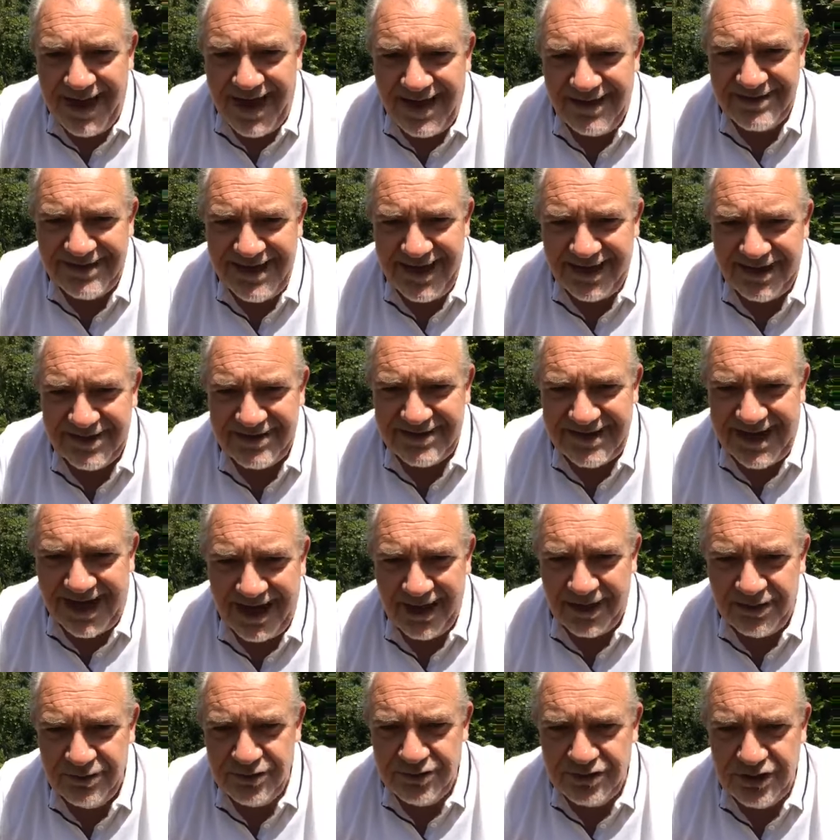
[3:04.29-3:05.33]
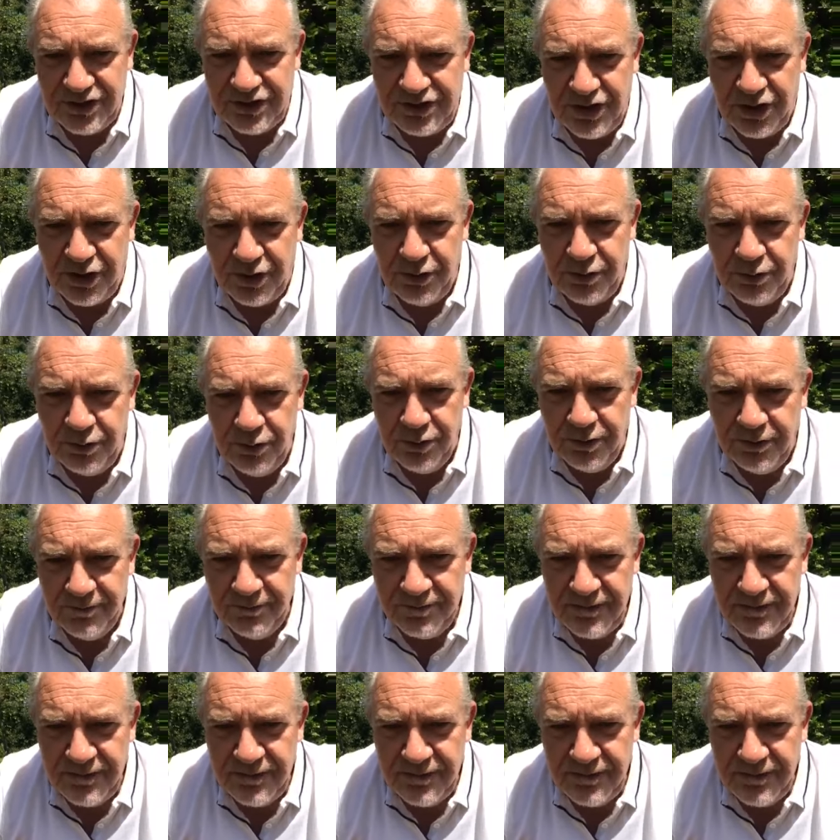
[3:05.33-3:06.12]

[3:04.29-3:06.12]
Essex, hi to you.